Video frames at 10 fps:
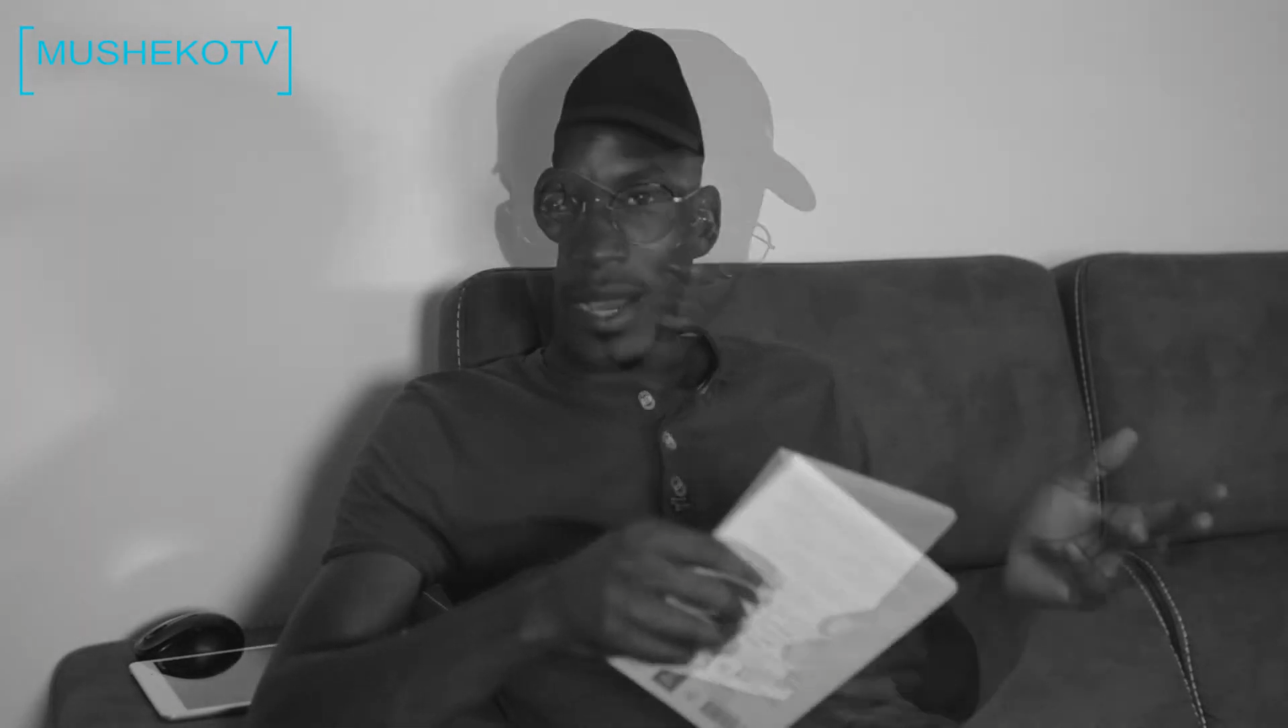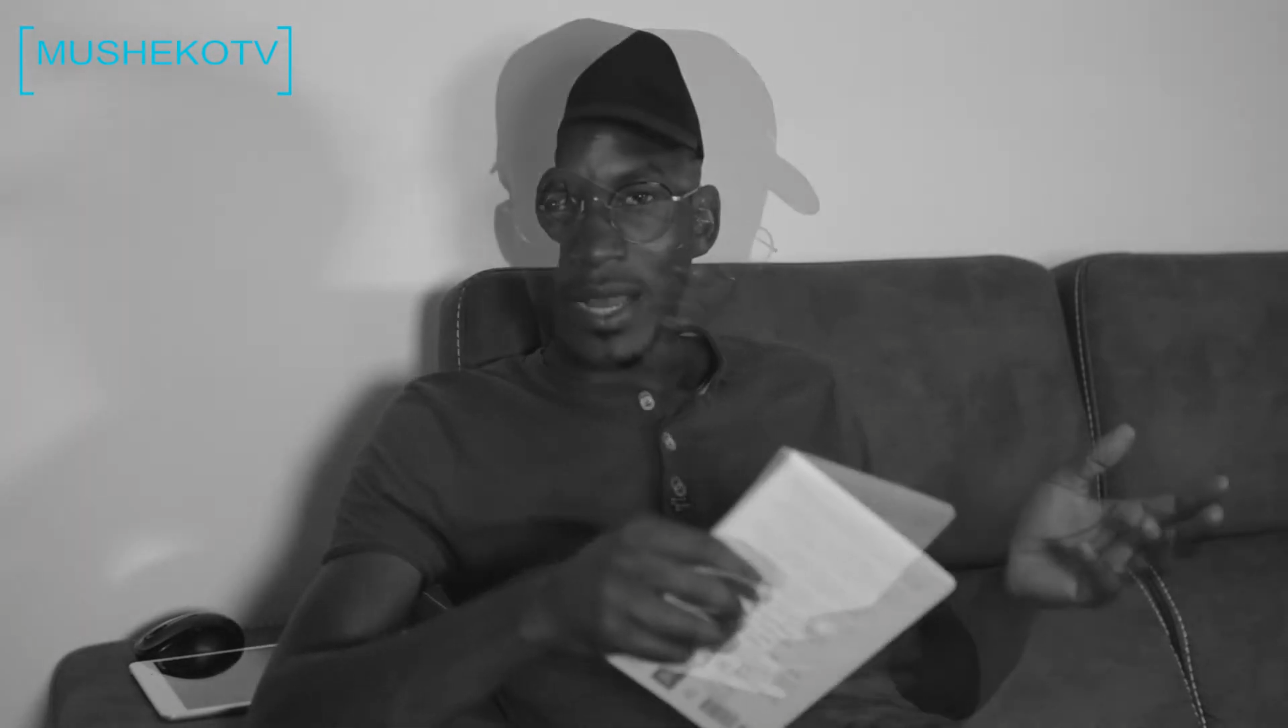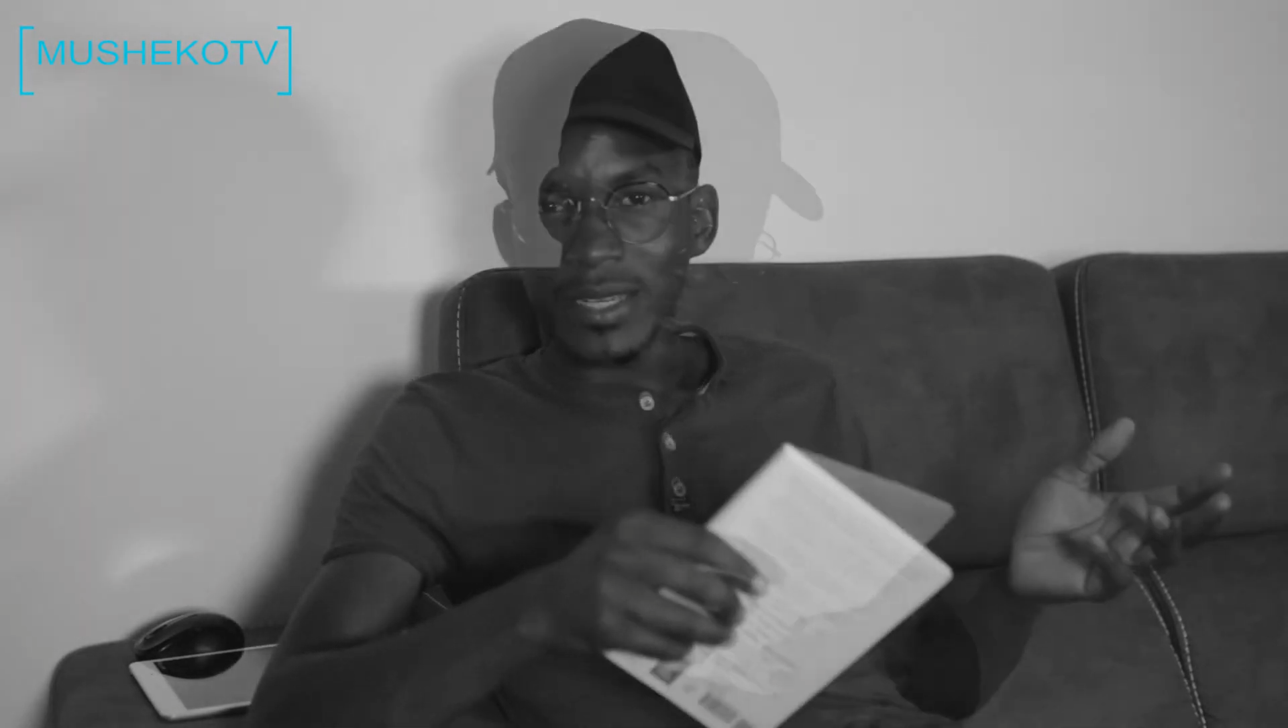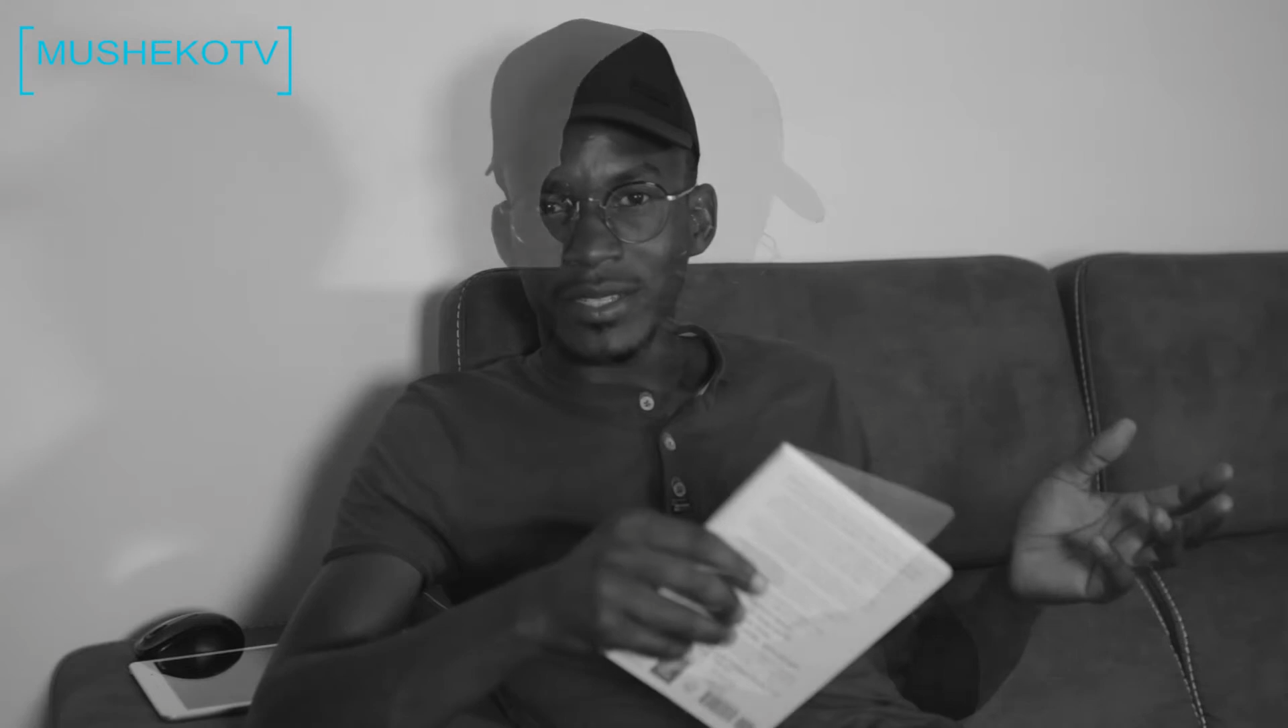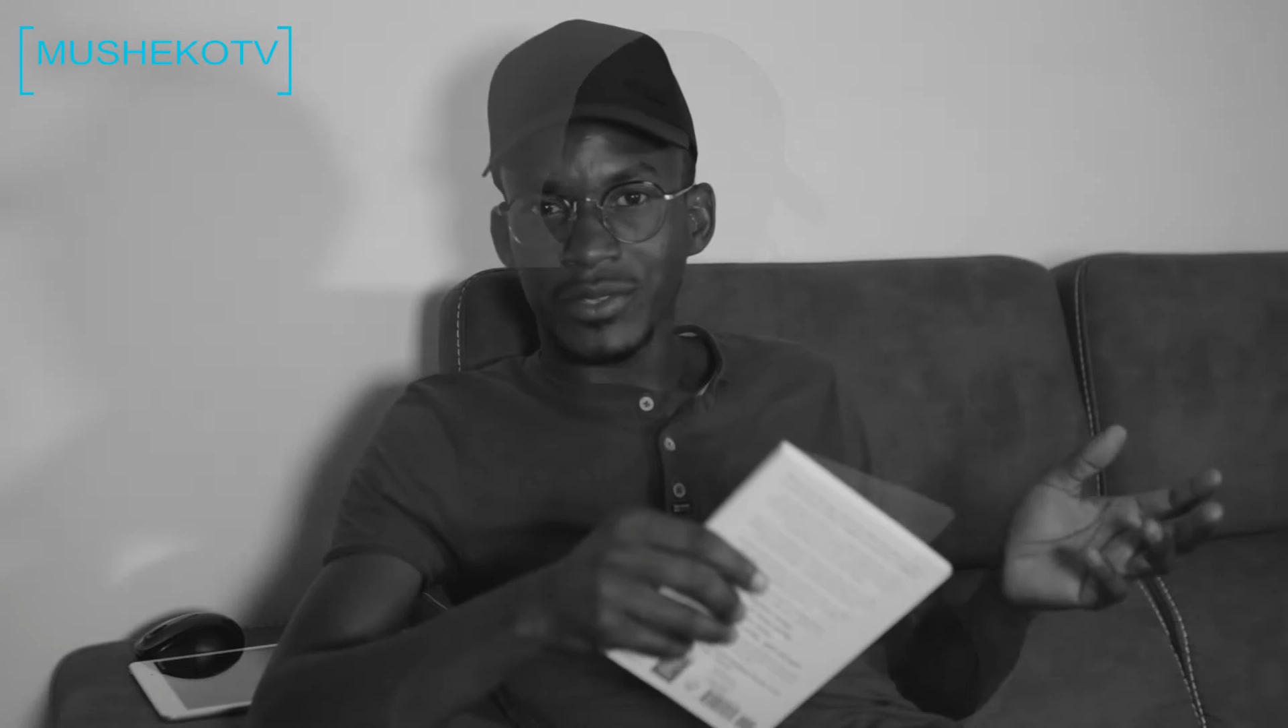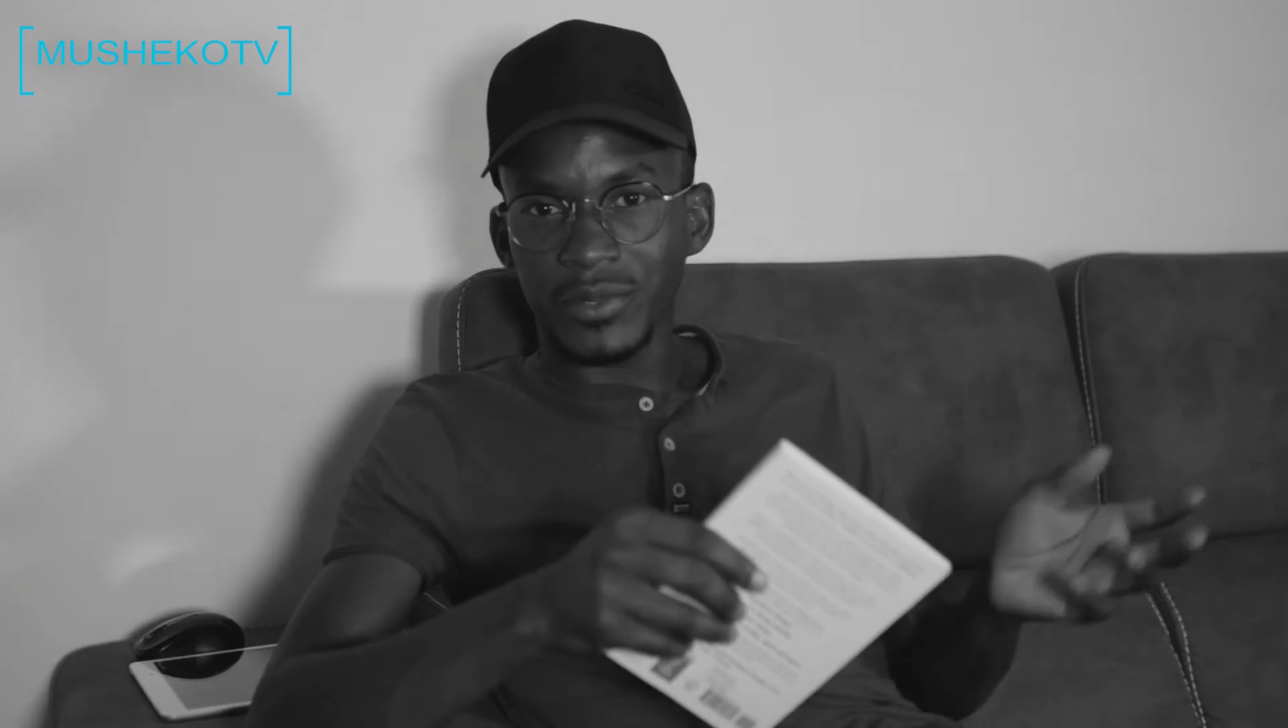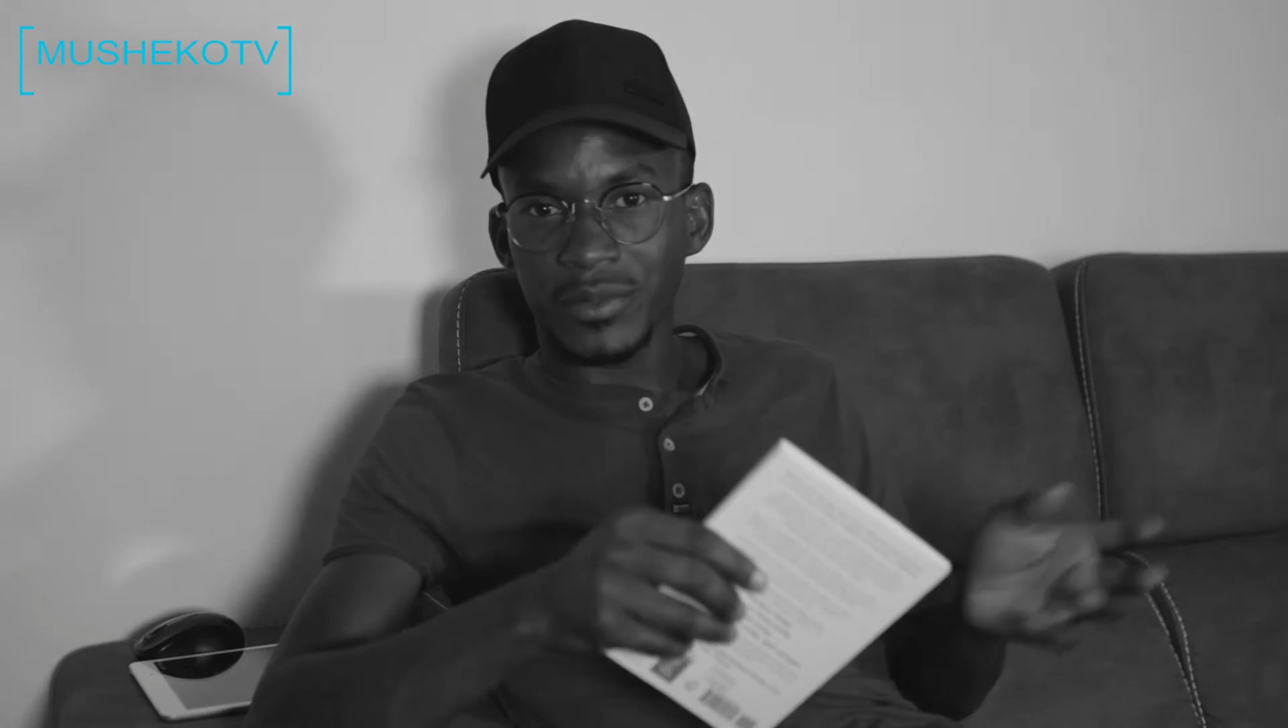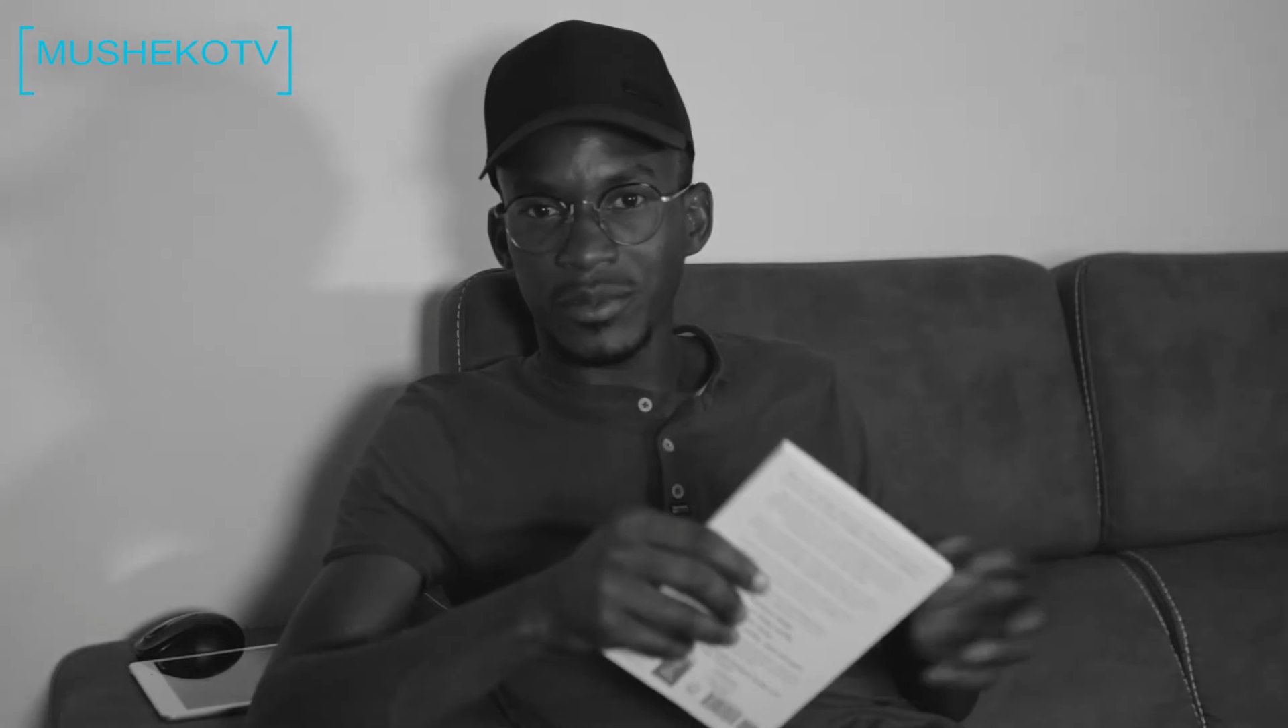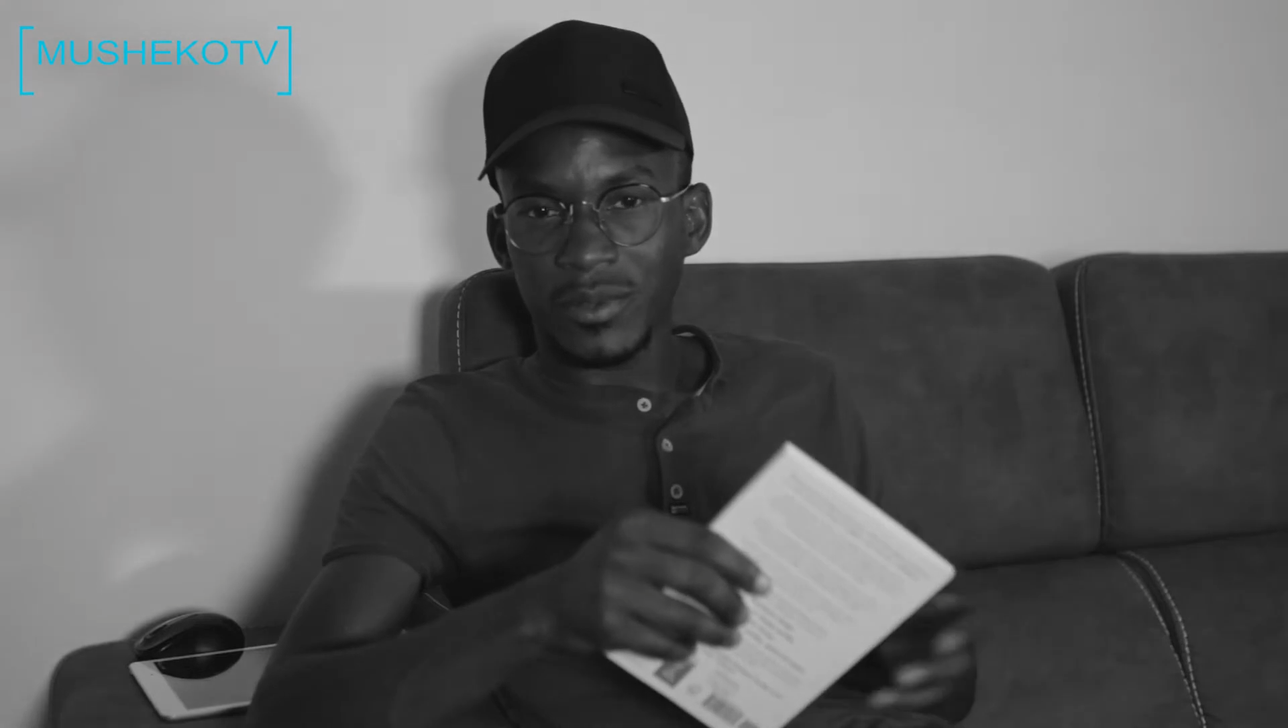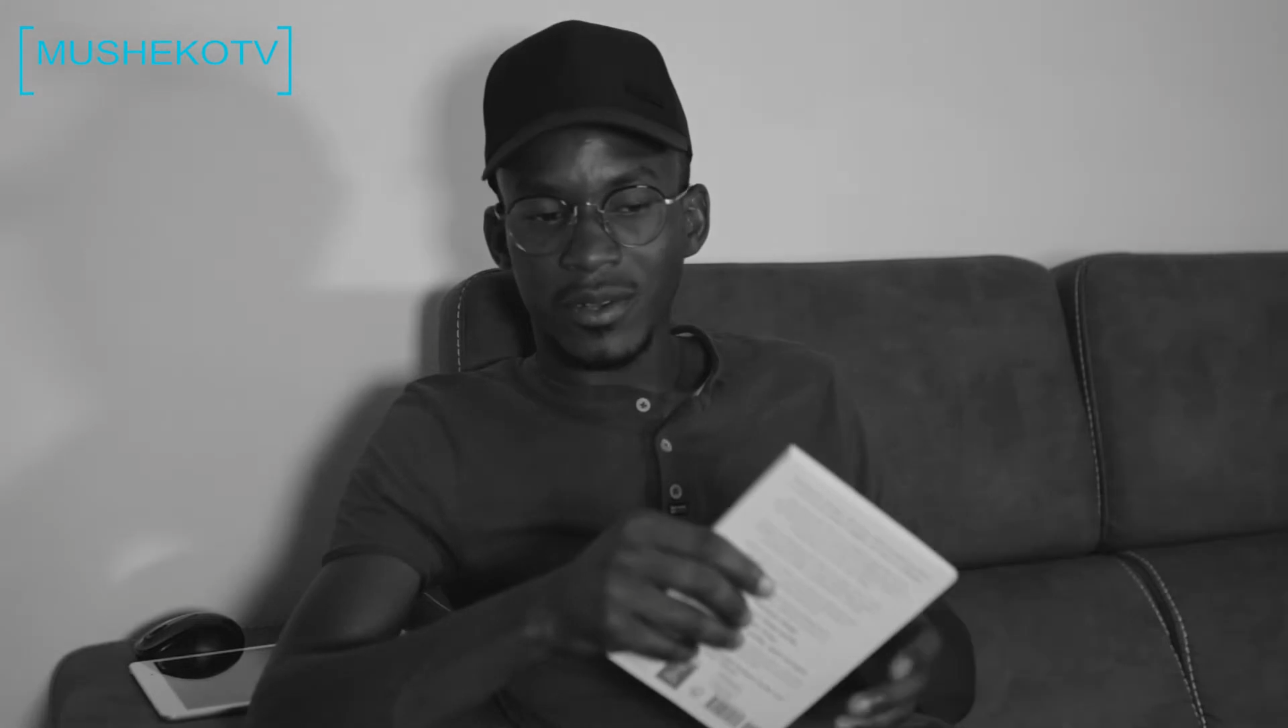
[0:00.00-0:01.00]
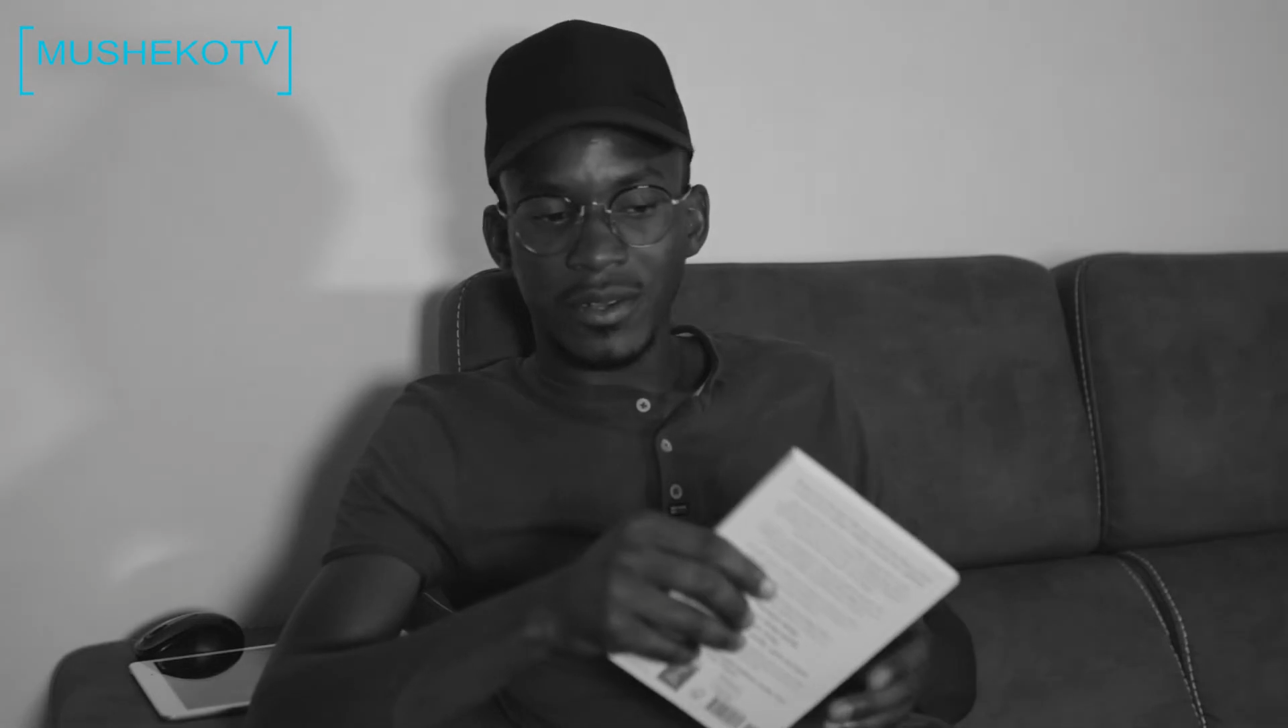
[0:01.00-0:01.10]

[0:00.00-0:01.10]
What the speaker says: alert you